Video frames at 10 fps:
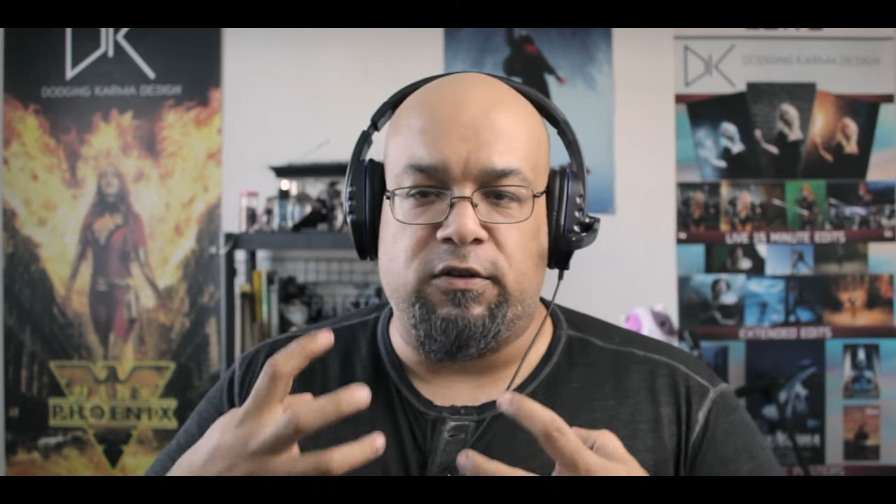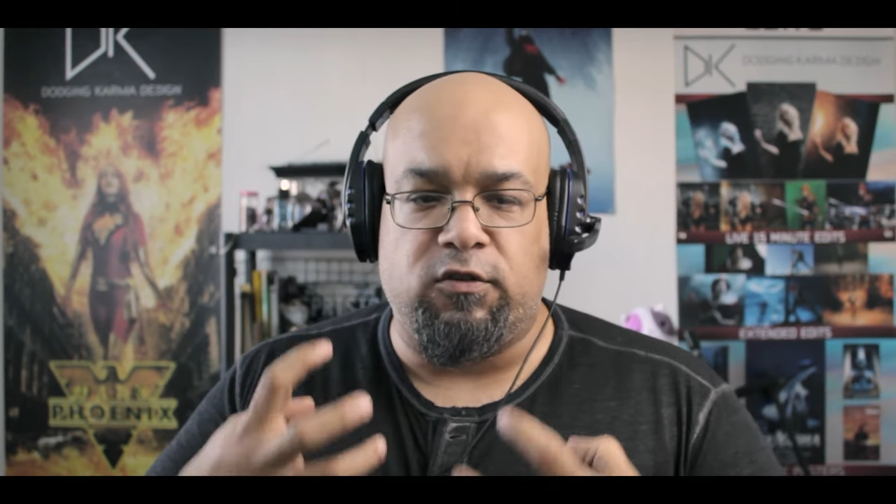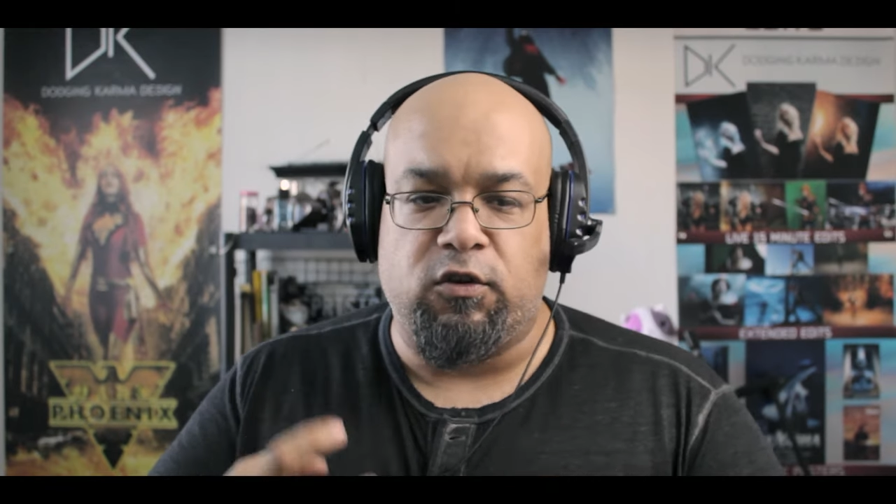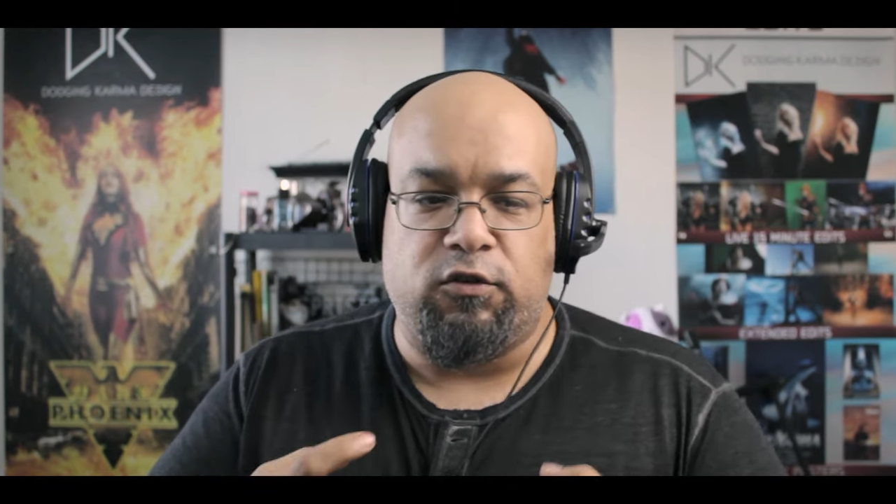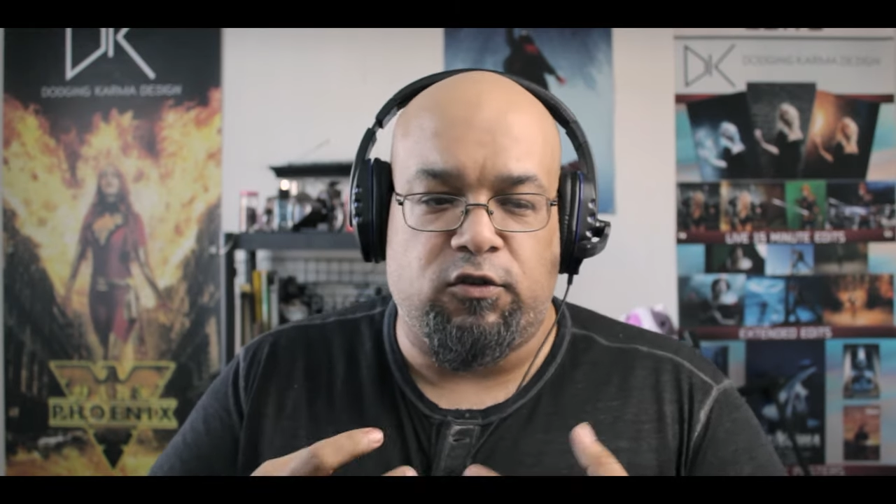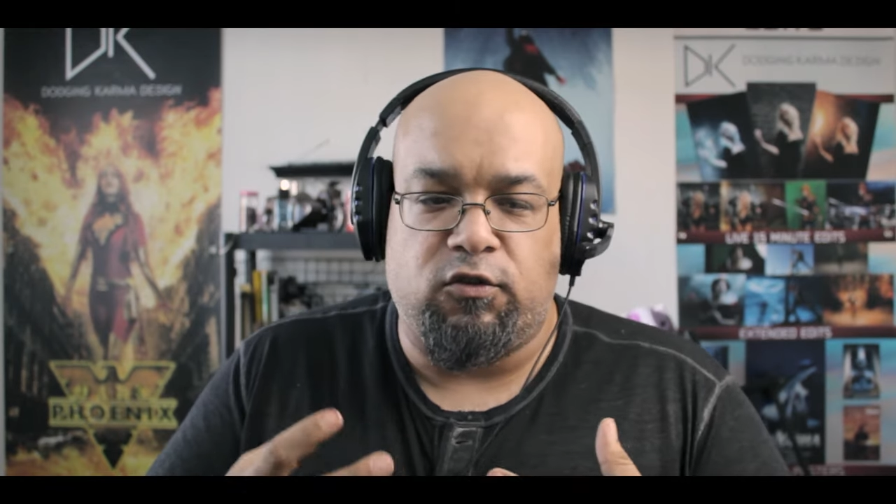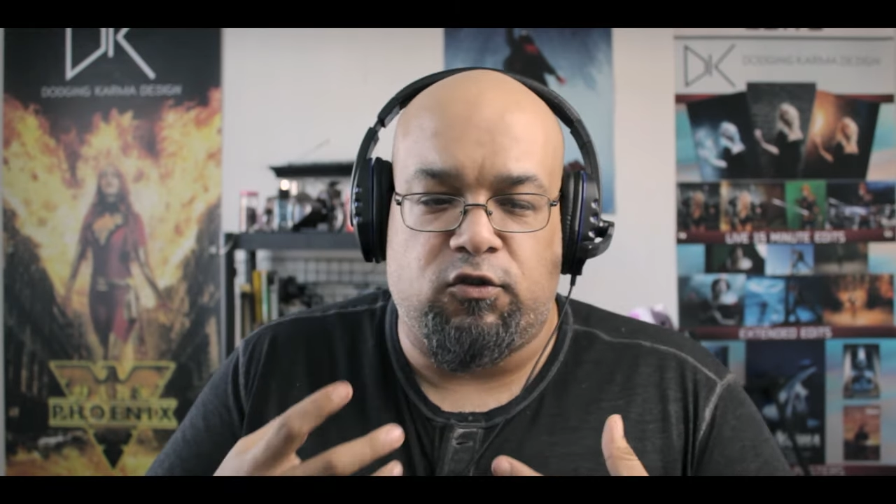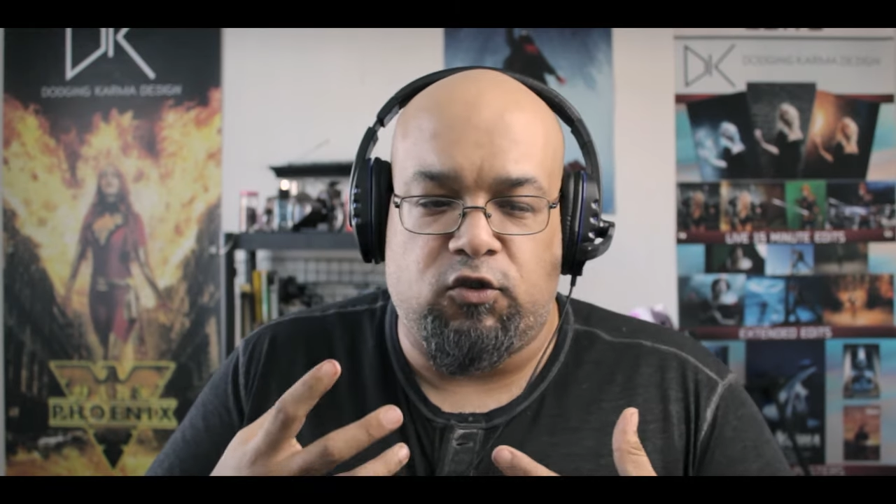It looks